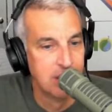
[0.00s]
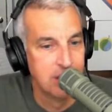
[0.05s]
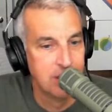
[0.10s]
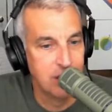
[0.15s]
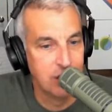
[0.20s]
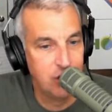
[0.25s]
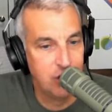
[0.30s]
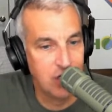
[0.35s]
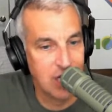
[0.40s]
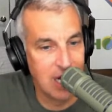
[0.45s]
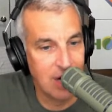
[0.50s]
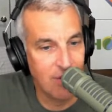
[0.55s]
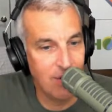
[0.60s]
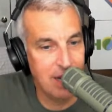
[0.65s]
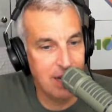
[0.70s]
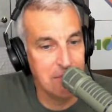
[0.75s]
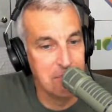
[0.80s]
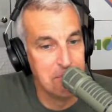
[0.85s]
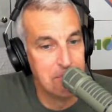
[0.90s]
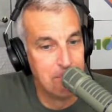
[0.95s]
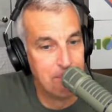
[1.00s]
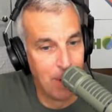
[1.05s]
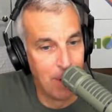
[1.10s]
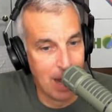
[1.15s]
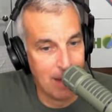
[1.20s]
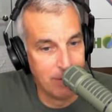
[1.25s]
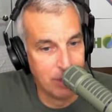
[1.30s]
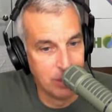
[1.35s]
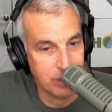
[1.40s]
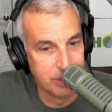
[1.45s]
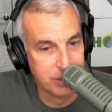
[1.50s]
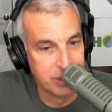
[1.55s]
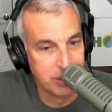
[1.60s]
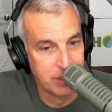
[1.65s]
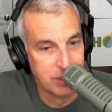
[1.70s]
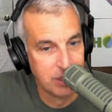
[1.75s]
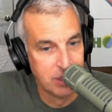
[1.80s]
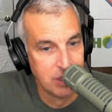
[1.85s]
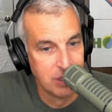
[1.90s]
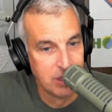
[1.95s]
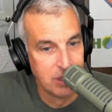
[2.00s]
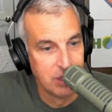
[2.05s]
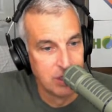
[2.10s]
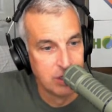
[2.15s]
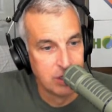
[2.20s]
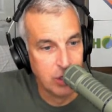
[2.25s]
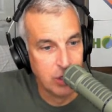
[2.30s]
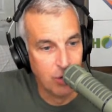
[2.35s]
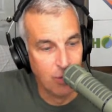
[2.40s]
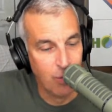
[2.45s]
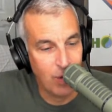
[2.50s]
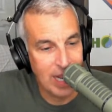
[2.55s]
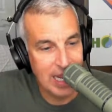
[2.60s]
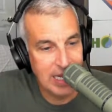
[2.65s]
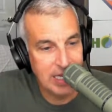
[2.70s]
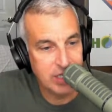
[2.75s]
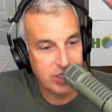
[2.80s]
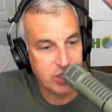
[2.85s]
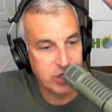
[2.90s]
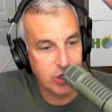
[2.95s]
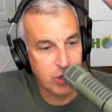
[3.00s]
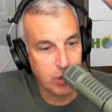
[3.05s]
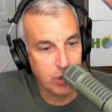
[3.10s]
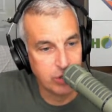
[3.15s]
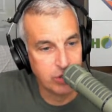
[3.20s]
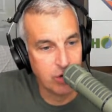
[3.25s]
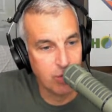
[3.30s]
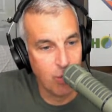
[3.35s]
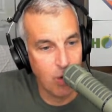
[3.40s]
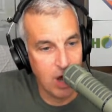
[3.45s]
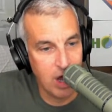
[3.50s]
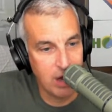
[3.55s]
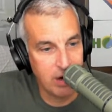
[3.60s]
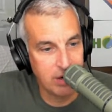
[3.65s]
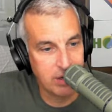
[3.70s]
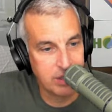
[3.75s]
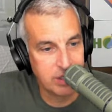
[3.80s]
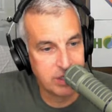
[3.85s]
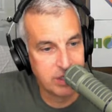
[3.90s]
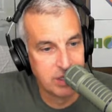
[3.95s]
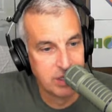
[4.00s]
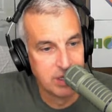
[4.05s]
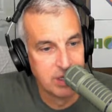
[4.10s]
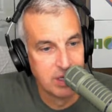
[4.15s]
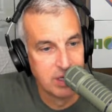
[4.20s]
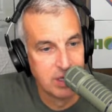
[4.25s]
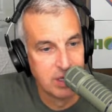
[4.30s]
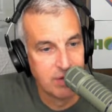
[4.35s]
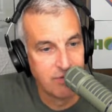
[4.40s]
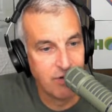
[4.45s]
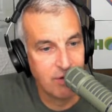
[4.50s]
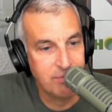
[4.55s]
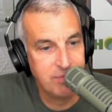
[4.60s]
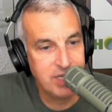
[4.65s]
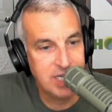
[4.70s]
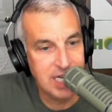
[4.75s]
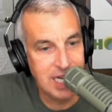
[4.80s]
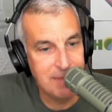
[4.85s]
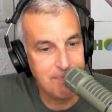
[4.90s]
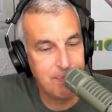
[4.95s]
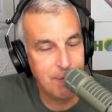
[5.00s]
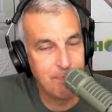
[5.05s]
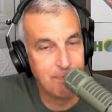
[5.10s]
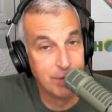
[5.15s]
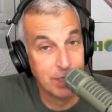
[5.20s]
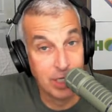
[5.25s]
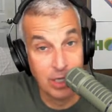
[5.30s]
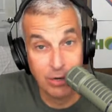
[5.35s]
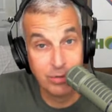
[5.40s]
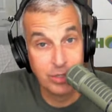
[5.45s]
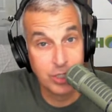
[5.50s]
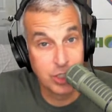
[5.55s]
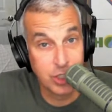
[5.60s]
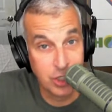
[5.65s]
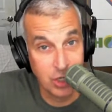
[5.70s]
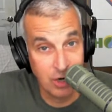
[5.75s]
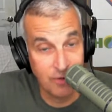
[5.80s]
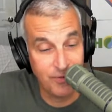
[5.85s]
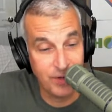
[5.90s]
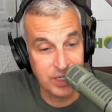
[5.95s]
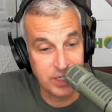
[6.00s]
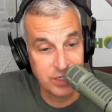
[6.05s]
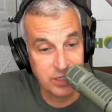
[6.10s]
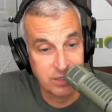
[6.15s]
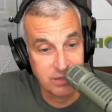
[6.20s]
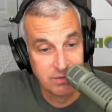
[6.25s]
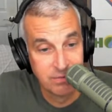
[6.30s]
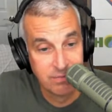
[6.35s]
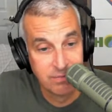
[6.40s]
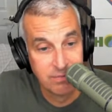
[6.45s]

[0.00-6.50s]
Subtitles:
to generate bubbles to raise colder waters from deep below the surface.